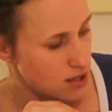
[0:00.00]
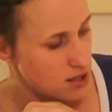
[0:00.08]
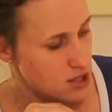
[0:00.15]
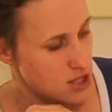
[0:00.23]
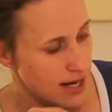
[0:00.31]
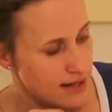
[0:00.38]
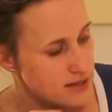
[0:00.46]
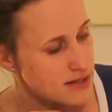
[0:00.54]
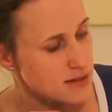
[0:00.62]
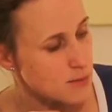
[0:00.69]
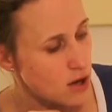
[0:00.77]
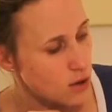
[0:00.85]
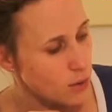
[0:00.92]
She asked a
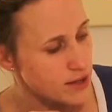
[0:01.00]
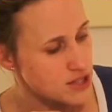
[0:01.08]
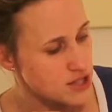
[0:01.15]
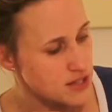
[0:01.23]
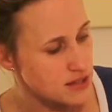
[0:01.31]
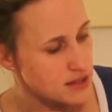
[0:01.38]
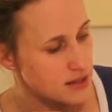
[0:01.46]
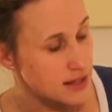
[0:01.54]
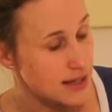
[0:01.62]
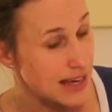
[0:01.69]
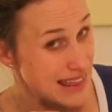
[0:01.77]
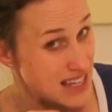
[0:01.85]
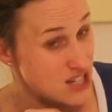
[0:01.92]
small question,
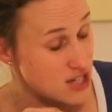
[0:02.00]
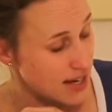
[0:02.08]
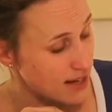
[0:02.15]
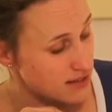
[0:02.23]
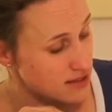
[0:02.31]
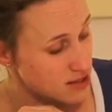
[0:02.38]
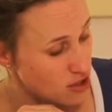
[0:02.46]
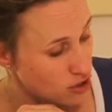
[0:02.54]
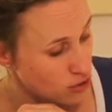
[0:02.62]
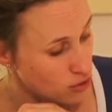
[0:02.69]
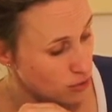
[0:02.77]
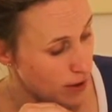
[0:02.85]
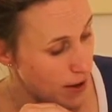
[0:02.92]
and then she asked
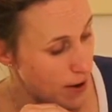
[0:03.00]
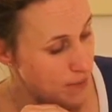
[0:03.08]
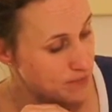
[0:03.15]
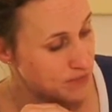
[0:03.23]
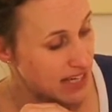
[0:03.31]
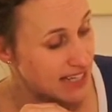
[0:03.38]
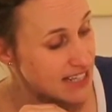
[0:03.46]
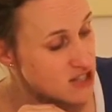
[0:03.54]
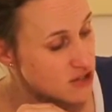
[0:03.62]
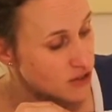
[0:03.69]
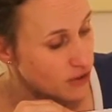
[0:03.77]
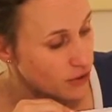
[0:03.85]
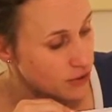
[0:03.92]
2. And each
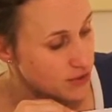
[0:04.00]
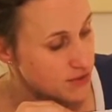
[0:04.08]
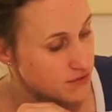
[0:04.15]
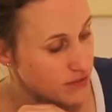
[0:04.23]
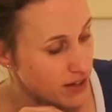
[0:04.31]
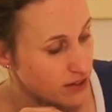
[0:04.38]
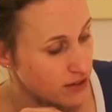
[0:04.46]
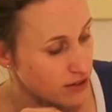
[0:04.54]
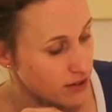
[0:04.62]
of those led